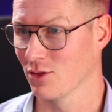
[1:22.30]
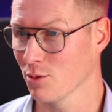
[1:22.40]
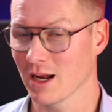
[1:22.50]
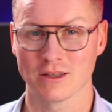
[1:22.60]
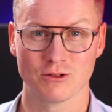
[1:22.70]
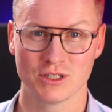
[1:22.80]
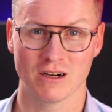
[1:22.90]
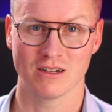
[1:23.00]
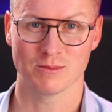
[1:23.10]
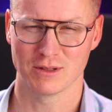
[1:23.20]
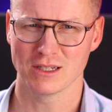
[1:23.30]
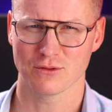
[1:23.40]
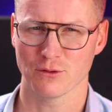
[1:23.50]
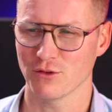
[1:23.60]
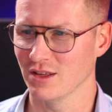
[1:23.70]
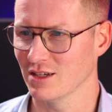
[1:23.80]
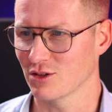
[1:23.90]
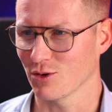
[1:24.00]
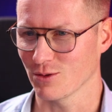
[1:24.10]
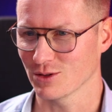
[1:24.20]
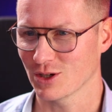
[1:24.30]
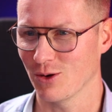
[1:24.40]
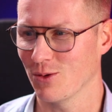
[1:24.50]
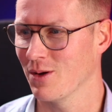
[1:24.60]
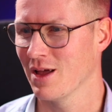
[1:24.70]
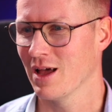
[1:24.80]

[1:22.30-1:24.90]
normally I don't share this, but this is for free in this tutorial. So